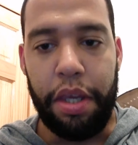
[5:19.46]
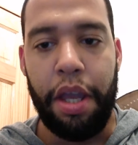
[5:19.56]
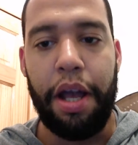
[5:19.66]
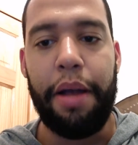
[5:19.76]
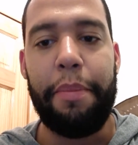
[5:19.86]

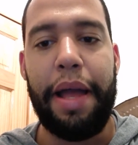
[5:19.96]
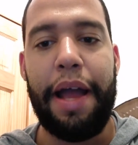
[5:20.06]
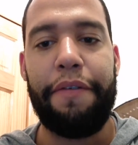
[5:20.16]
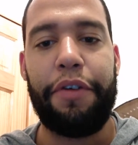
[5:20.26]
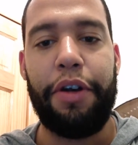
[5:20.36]

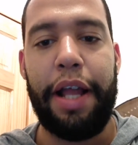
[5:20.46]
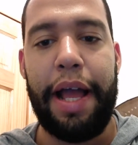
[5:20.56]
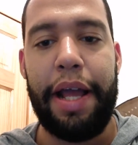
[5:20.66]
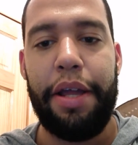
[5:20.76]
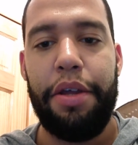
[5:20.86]
After
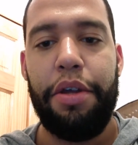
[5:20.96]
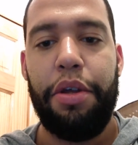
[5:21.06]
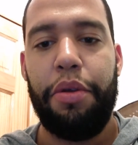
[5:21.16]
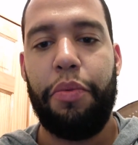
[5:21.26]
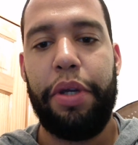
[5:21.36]
that,
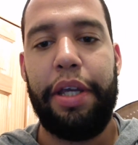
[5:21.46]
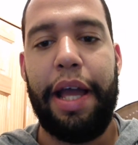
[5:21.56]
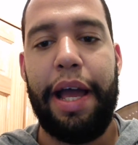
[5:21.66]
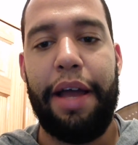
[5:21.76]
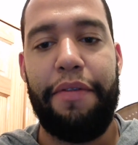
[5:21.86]
we
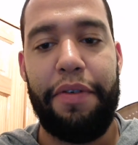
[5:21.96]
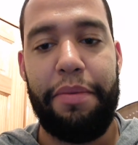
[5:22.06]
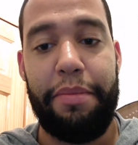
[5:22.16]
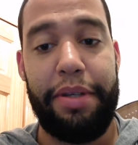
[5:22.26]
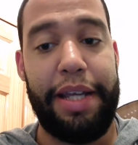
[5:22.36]
have
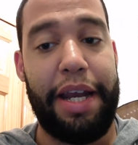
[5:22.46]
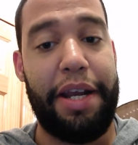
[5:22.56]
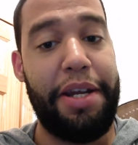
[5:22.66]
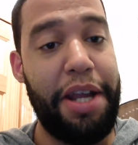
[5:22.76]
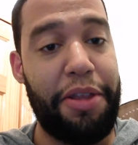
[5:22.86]
yet
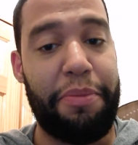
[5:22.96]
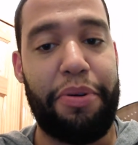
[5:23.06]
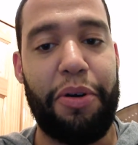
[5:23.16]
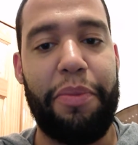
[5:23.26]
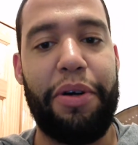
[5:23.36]
another
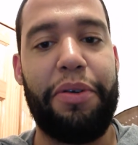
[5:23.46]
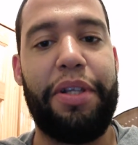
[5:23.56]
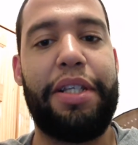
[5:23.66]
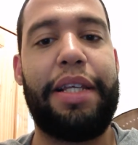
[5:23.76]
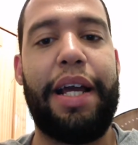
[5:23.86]
promo.
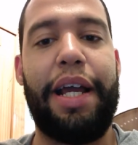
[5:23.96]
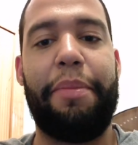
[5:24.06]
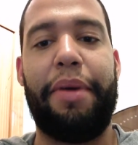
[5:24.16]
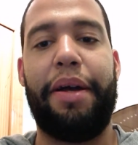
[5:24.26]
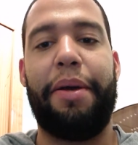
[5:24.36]
This
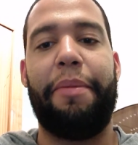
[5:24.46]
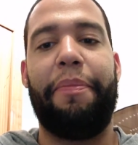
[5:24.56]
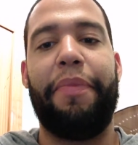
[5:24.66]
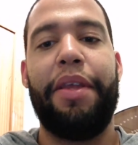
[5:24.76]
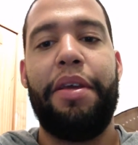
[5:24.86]

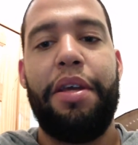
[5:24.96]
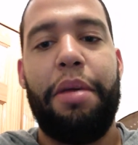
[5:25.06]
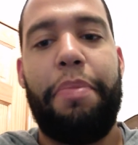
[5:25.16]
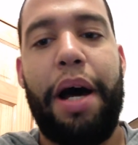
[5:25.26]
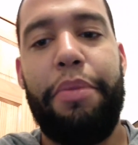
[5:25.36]
time,
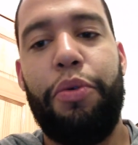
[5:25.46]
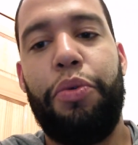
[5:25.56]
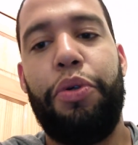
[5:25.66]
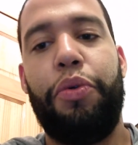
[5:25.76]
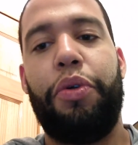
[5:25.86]
Bobby
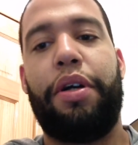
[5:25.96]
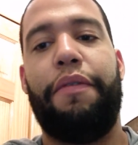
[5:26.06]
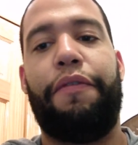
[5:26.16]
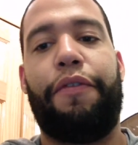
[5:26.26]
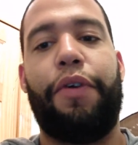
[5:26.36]
Roode
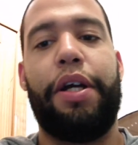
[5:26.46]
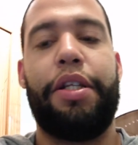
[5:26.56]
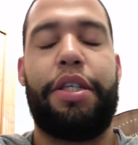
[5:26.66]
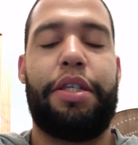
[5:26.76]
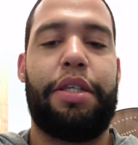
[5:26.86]

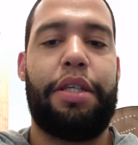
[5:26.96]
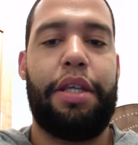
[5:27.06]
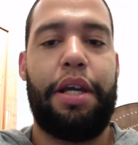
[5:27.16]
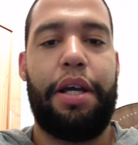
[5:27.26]
confronts